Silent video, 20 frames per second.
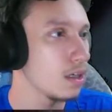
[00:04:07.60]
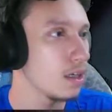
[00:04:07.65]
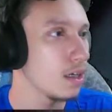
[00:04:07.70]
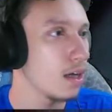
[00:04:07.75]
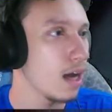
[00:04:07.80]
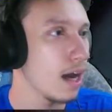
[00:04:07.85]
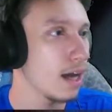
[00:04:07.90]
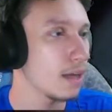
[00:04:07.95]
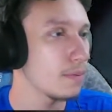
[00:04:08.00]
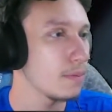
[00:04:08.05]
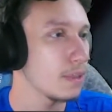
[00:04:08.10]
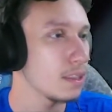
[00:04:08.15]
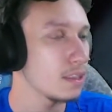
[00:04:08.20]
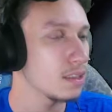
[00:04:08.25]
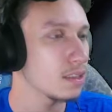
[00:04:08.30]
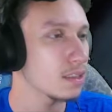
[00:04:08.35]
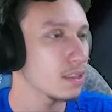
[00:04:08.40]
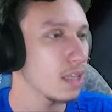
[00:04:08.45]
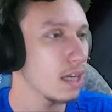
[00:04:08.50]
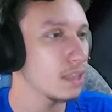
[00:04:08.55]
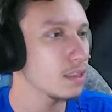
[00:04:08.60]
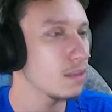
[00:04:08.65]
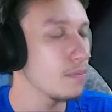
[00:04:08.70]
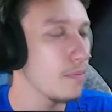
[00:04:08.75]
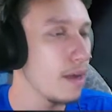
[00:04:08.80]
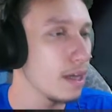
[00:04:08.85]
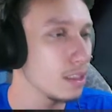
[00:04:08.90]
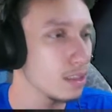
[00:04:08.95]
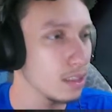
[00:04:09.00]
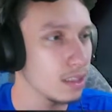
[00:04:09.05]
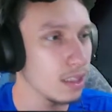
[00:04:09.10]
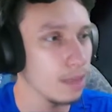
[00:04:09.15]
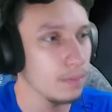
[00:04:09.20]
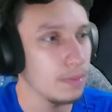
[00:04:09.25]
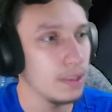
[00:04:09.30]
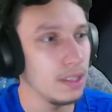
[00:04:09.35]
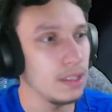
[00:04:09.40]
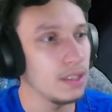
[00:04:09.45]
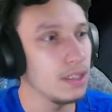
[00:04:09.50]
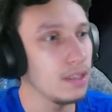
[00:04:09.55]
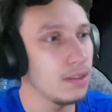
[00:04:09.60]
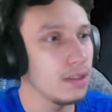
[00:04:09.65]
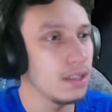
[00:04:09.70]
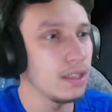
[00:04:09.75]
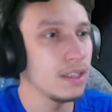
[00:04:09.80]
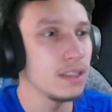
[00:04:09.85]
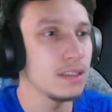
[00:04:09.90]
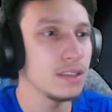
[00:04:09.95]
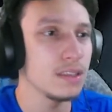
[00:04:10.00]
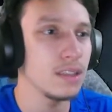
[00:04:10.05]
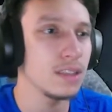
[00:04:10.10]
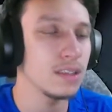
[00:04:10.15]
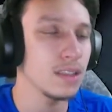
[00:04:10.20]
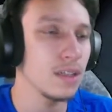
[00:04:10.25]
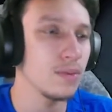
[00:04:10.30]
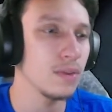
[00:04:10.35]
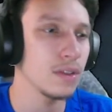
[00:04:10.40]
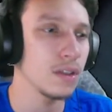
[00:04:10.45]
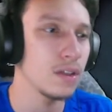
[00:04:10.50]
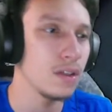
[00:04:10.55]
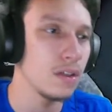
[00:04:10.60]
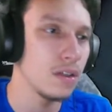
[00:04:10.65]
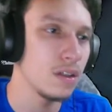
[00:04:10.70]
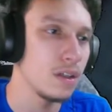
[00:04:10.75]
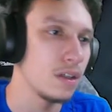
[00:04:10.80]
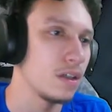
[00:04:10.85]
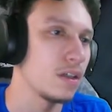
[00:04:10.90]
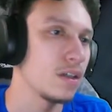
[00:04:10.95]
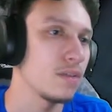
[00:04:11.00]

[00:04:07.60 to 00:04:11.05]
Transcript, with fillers: I had been inside the mansion. I peered here in an instant. I recall.